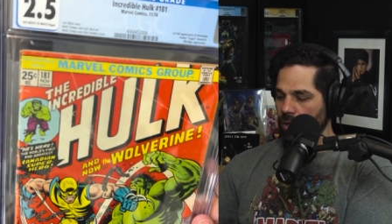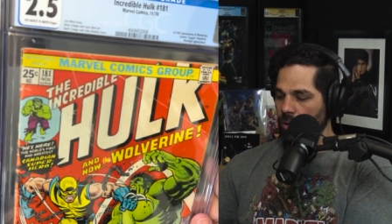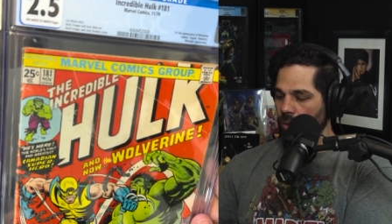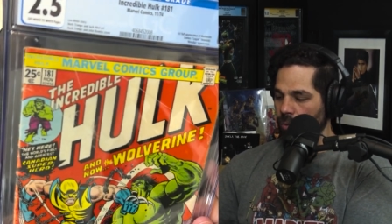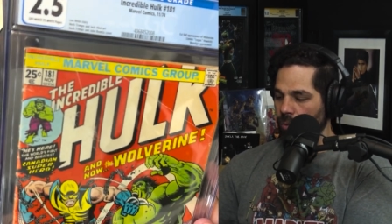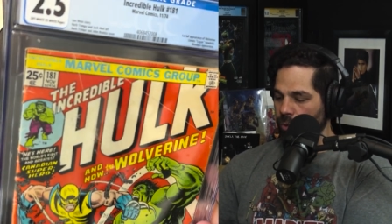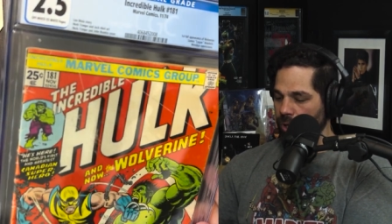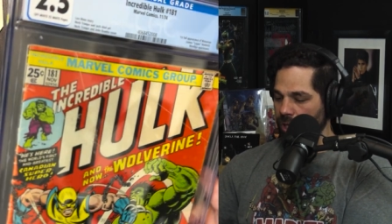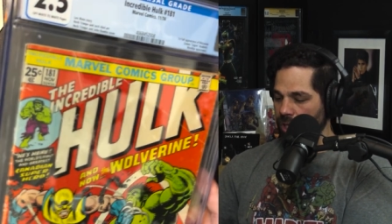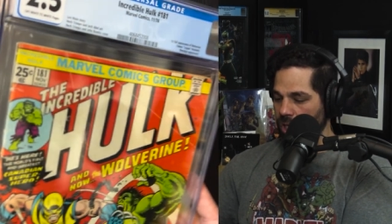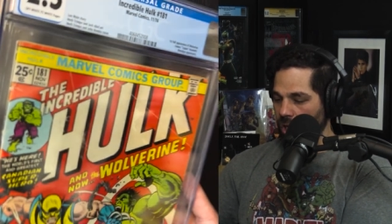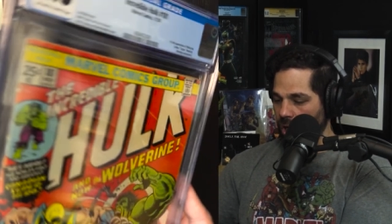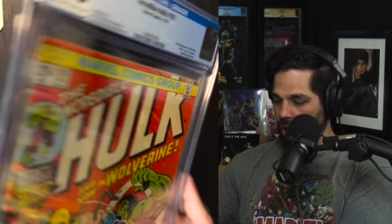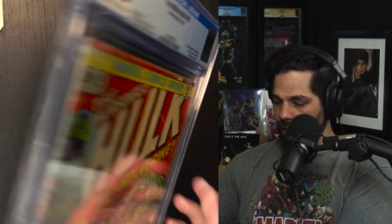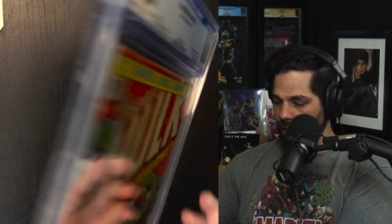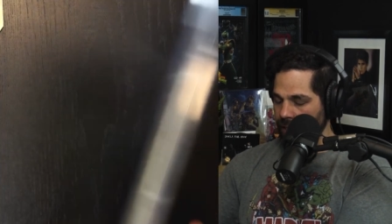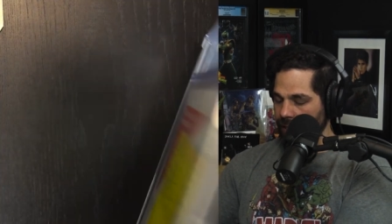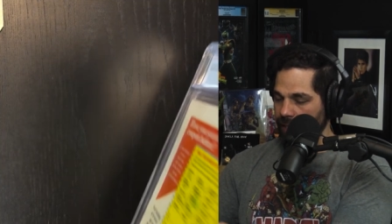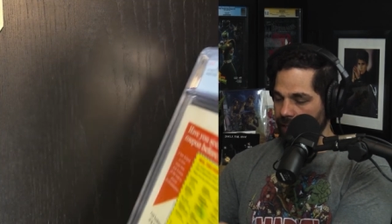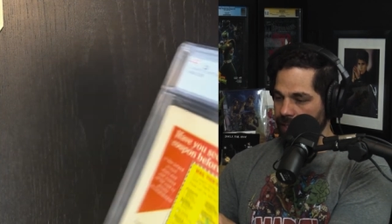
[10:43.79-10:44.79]

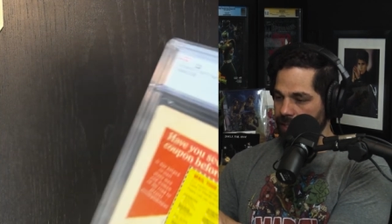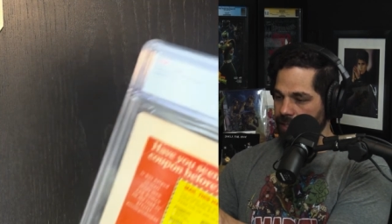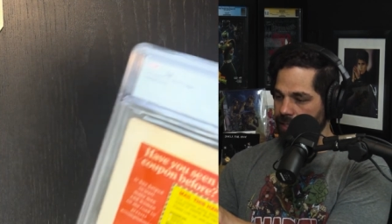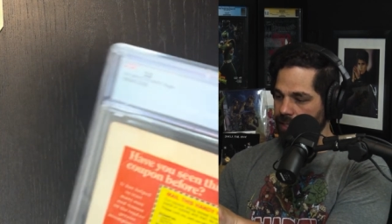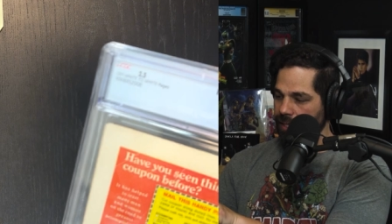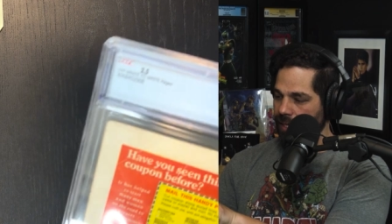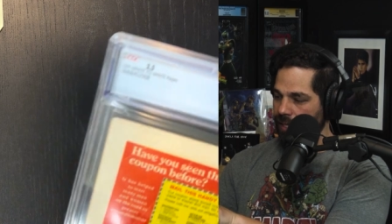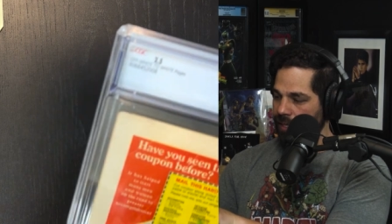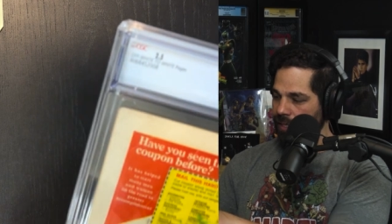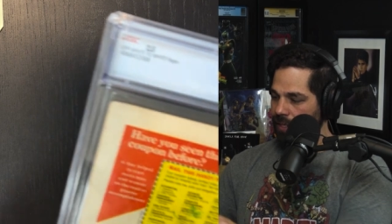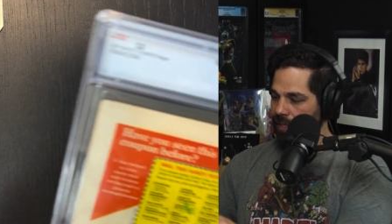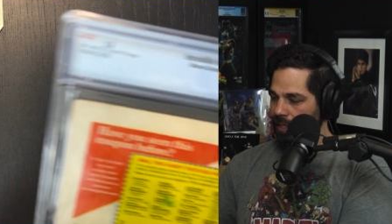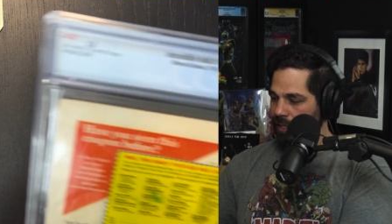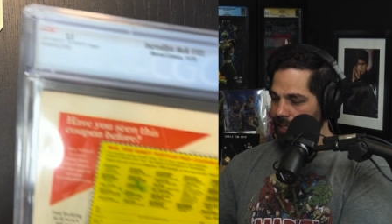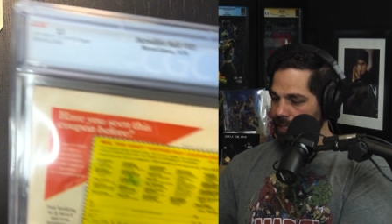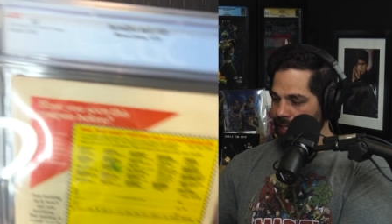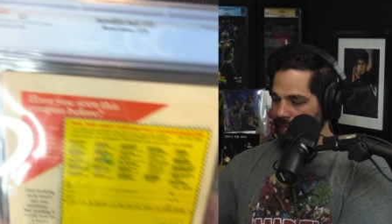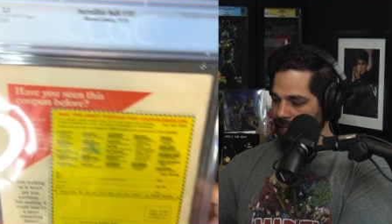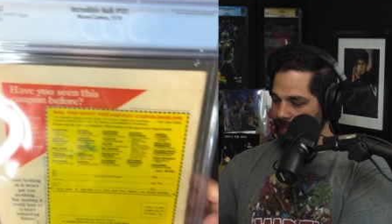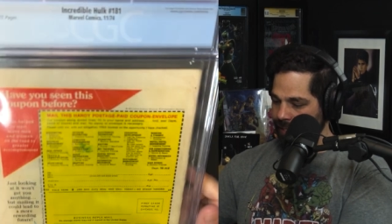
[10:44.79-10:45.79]
Regardless,
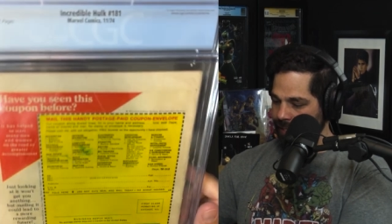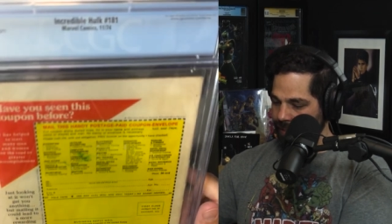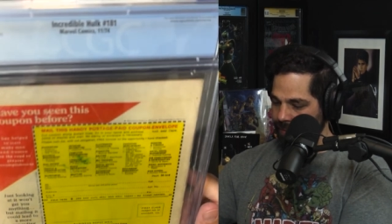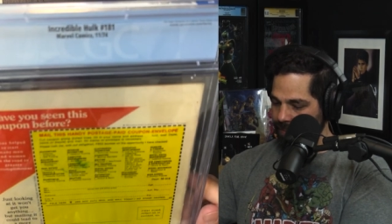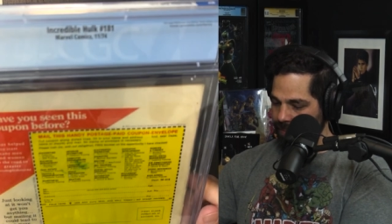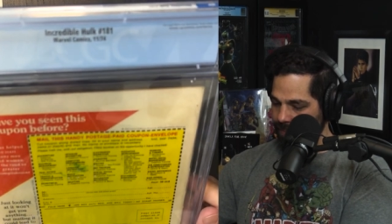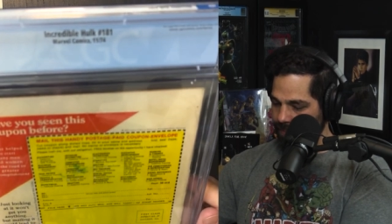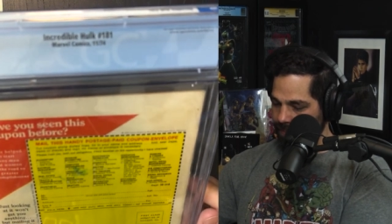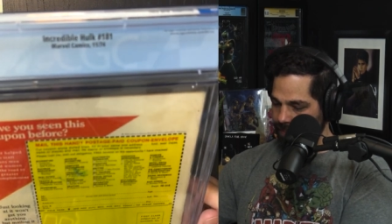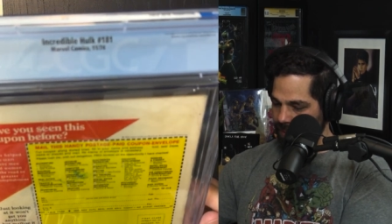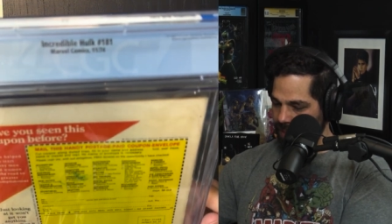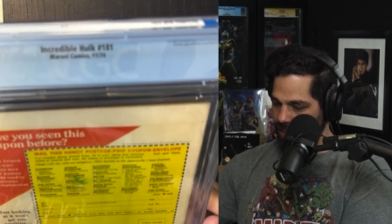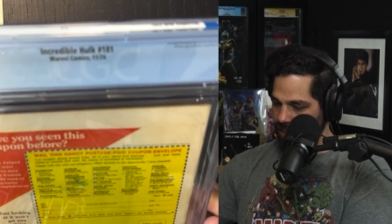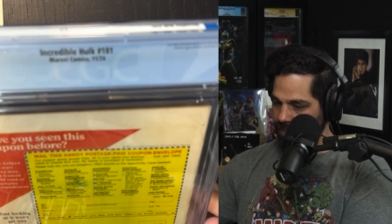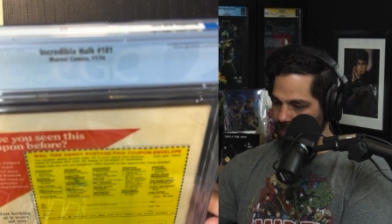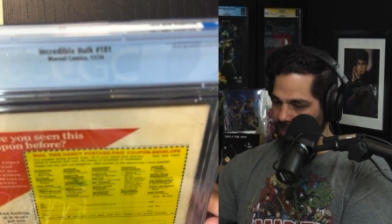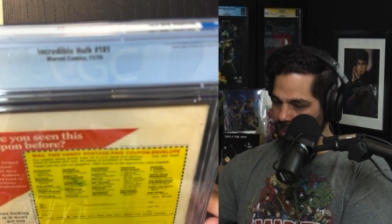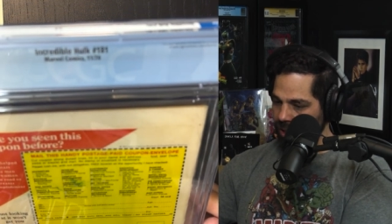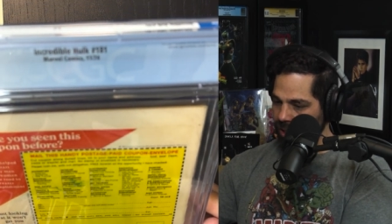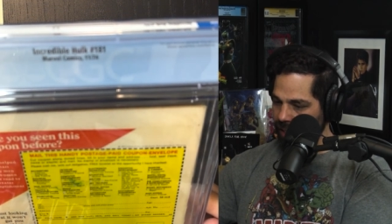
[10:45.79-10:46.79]
um, this
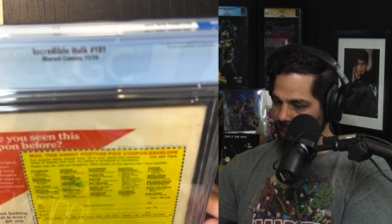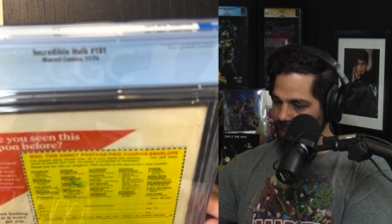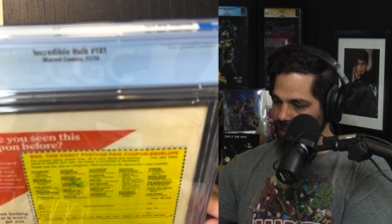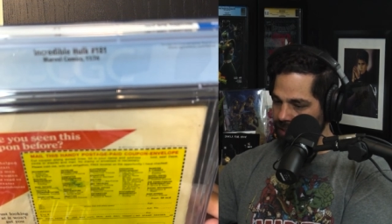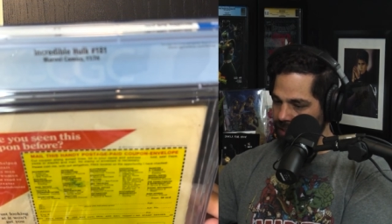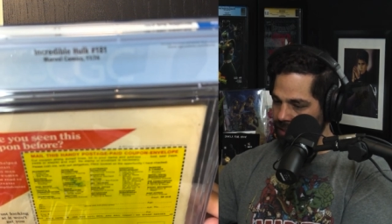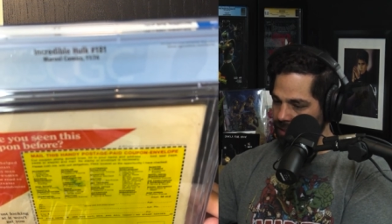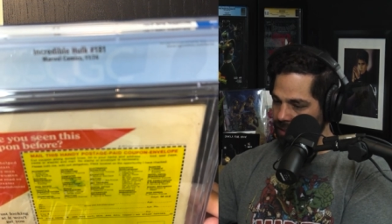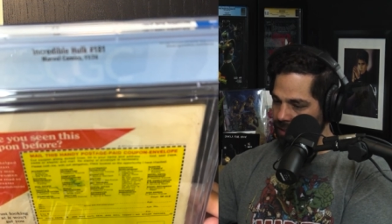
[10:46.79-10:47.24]
book is.